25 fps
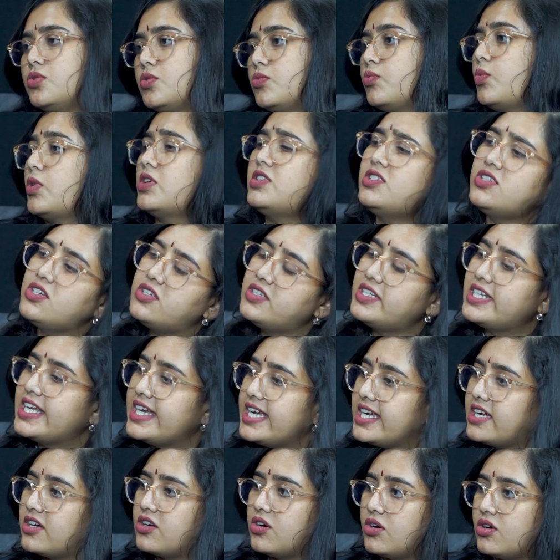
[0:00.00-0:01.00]
what's your
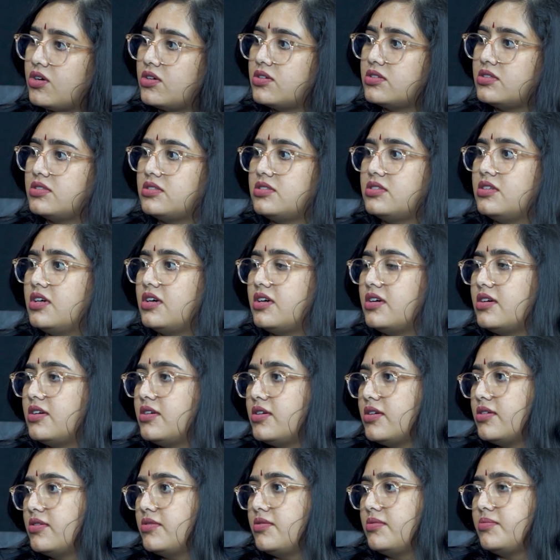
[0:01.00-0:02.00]
take
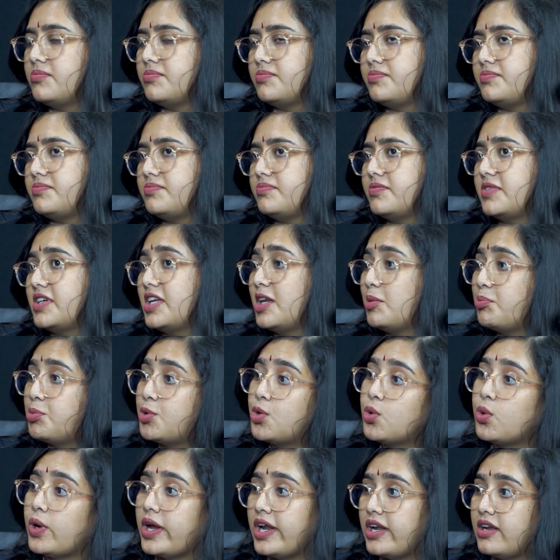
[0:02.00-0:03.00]
on
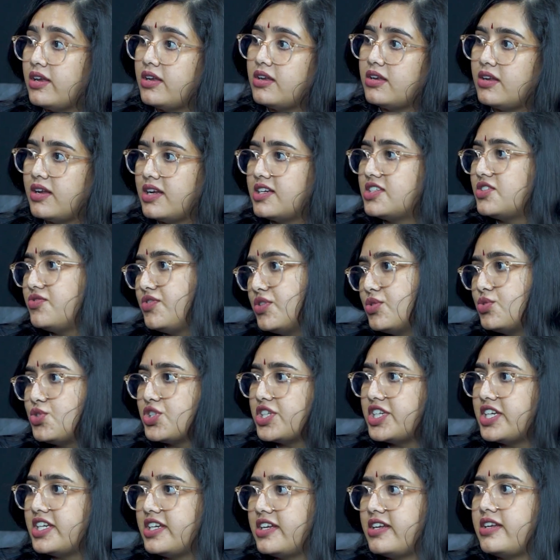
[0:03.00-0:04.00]
crypto and its future
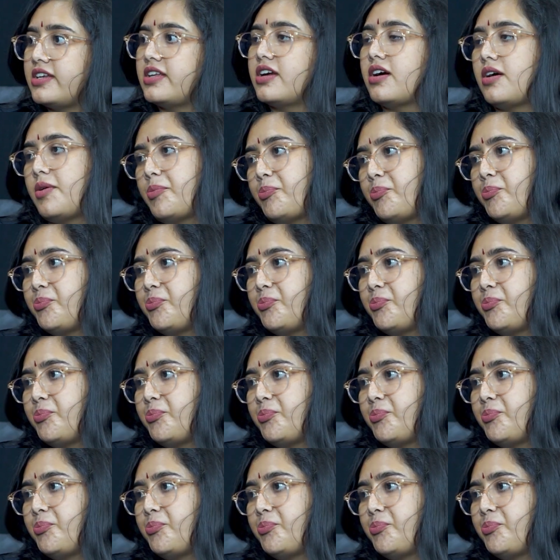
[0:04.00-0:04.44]
in India?